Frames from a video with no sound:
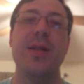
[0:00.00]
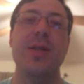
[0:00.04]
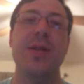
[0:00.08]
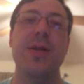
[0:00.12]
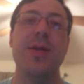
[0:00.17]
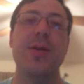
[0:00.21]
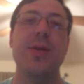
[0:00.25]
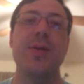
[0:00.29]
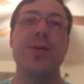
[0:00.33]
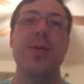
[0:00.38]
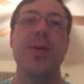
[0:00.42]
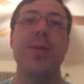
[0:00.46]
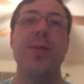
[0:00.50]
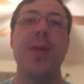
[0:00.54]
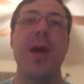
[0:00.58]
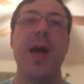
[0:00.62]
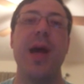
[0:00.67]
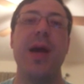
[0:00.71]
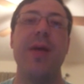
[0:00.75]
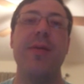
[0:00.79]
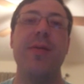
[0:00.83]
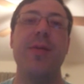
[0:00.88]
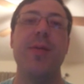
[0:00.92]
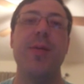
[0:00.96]
students with
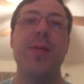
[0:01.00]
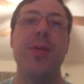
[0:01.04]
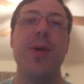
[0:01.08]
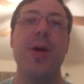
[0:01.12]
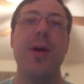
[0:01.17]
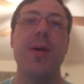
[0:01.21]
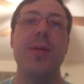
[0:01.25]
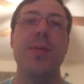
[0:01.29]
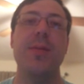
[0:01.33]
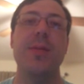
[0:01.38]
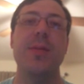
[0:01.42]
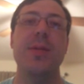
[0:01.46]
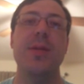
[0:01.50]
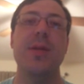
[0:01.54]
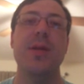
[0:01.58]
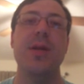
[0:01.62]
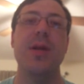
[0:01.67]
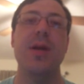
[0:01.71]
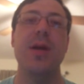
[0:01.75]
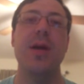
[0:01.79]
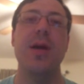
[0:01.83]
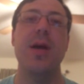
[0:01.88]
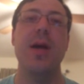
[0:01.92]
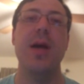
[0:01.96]
behavioral problems
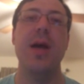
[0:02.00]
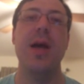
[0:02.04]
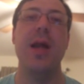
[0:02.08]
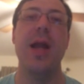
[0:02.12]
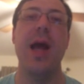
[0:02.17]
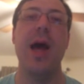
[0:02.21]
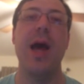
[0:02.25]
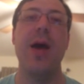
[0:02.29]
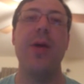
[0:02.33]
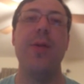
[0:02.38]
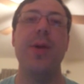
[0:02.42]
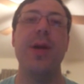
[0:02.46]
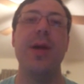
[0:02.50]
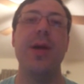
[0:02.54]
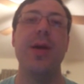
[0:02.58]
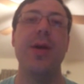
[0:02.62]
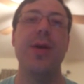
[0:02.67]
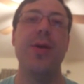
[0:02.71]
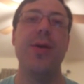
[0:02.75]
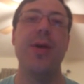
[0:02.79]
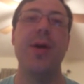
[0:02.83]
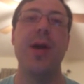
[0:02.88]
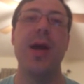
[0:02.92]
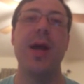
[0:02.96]
and how we
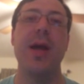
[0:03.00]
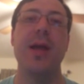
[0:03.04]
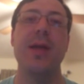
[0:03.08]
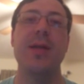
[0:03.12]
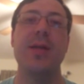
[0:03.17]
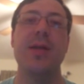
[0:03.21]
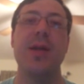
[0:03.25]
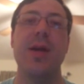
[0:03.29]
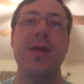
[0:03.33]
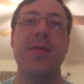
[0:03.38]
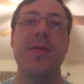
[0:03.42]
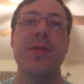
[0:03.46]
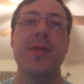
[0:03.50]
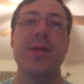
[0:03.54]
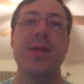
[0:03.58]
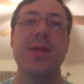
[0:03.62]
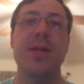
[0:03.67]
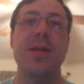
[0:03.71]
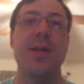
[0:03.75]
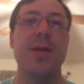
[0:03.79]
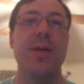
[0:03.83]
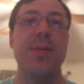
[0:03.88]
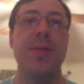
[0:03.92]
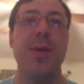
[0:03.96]
can create
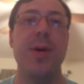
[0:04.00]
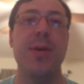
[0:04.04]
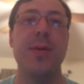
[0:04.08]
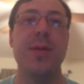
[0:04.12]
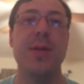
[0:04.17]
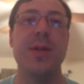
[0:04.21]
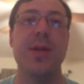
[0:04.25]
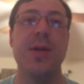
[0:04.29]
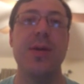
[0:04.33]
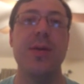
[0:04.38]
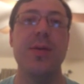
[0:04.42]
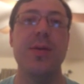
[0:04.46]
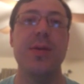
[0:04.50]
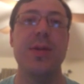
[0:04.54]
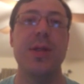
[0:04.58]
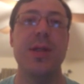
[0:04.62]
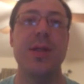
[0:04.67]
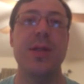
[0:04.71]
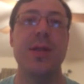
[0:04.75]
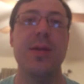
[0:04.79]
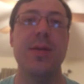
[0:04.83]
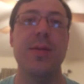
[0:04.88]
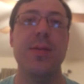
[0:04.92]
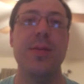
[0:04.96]
services in the public school
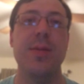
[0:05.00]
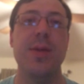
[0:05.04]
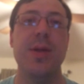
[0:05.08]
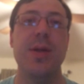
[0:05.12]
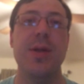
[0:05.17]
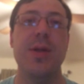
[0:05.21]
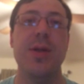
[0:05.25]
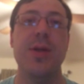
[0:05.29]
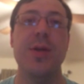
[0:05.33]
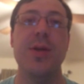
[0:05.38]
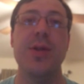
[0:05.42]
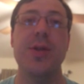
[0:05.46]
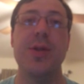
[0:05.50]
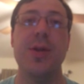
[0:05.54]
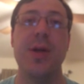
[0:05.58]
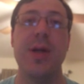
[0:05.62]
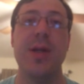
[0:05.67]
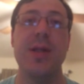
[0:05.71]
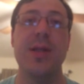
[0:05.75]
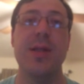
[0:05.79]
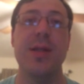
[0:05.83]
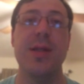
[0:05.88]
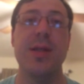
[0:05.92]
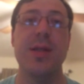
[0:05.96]
system to
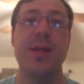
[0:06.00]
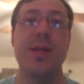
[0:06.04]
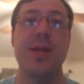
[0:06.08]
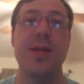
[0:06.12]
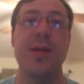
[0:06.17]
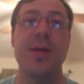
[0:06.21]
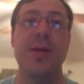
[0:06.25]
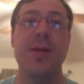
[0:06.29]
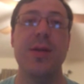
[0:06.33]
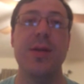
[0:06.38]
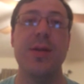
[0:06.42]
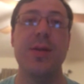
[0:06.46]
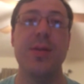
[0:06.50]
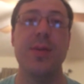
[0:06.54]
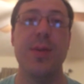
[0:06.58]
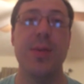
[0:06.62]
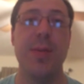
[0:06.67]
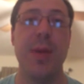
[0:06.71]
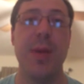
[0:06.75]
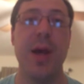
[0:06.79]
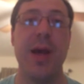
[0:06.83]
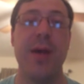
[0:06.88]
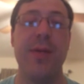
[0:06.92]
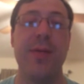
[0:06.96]
address these students
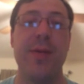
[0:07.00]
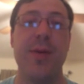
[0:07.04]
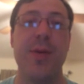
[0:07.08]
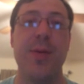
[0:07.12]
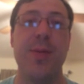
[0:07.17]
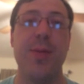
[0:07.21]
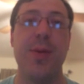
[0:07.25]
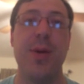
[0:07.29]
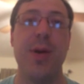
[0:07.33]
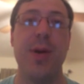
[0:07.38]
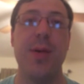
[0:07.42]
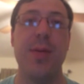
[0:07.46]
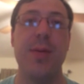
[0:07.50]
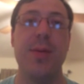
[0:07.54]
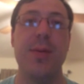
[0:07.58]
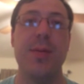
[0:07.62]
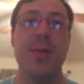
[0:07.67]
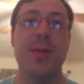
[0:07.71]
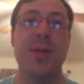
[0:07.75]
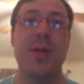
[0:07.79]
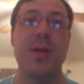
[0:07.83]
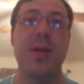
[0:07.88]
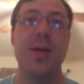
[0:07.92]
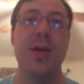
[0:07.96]
with behavioral
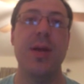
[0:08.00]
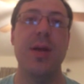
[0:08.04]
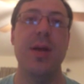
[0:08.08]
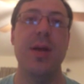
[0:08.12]
problems.